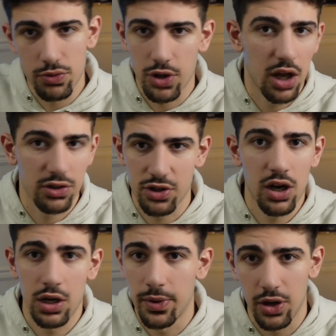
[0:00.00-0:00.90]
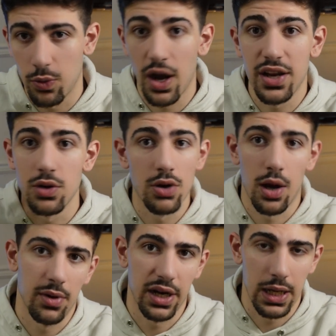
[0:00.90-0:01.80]
not talk about it? Why do you
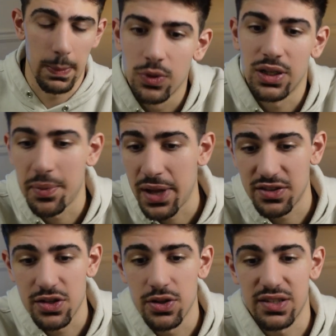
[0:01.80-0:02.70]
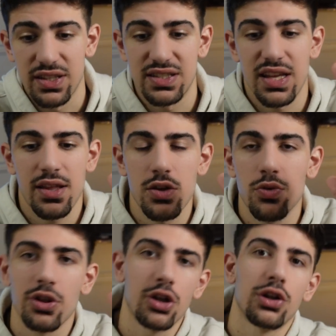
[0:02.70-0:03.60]
not bring it up? Well, let me ask you this. Let's say that you
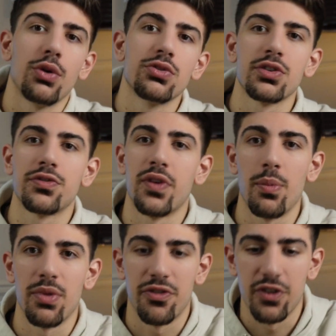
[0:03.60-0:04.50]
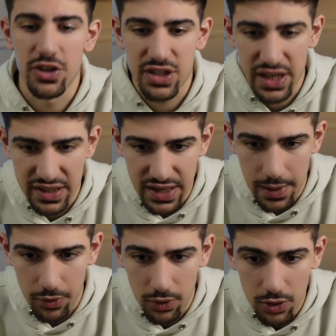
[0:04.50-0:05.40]
were the closer from the first
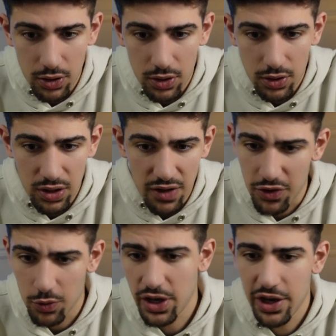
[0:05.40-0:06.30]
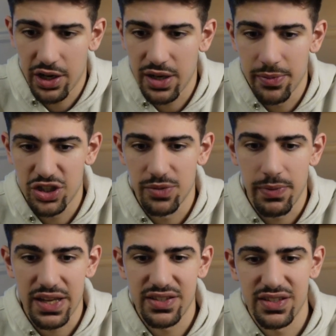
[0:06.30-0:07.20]
example. If you're working on a commission
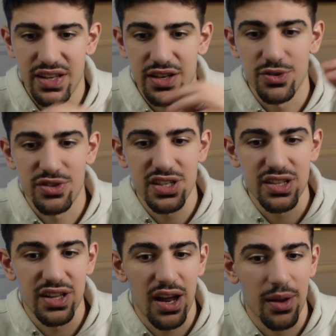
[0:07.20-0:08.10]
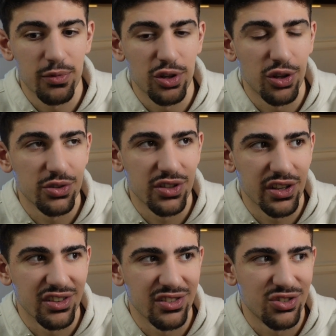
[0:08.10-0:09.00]
basis and you see that I'm
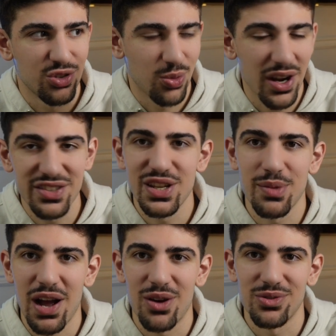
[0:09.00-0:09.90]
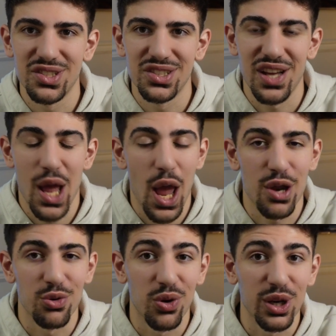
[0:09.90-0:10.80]
closing twice the amount
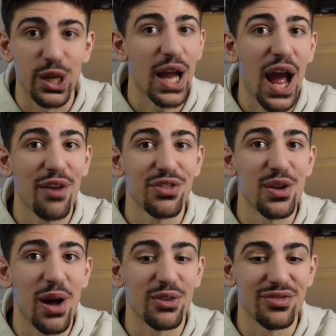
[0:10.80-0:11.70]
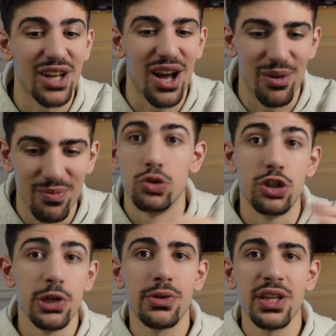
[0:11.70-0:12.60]
and working half the amount of time,
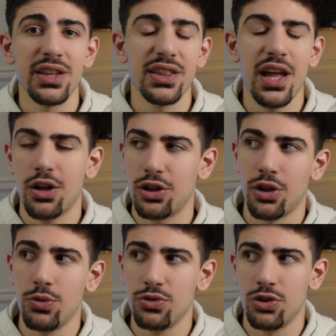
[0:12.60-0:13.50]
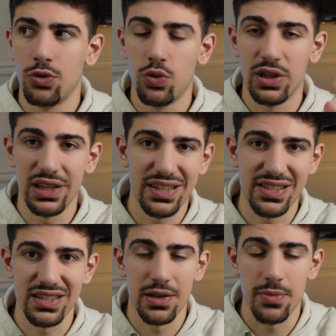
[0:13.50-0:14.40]
do you think that that closer would
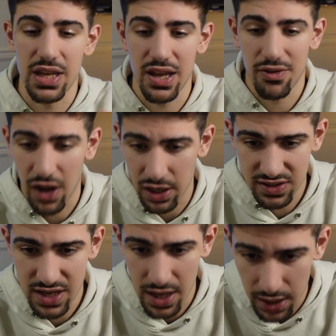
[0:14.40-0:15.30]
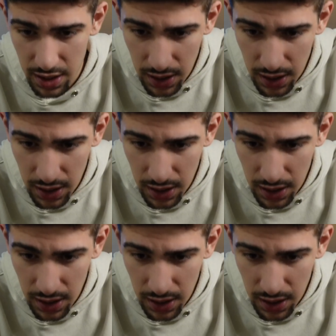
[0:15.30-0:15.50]
listen to me if I said,